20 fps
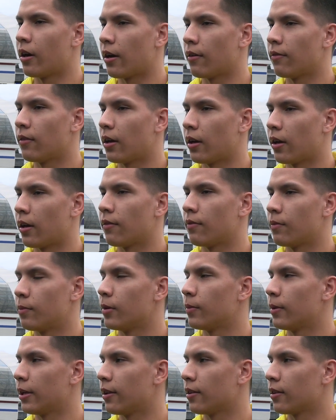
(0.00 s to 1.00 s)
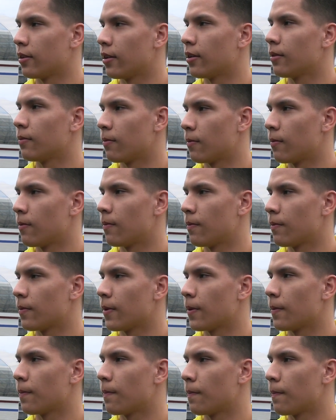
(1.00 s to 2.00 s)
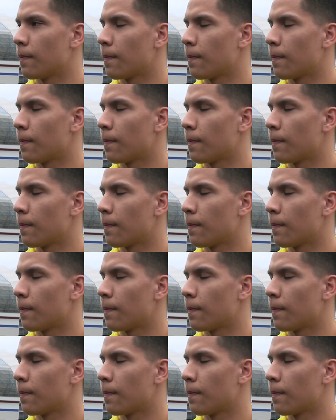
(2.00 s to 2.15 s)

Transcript: I have been playing, yeah. Yeah.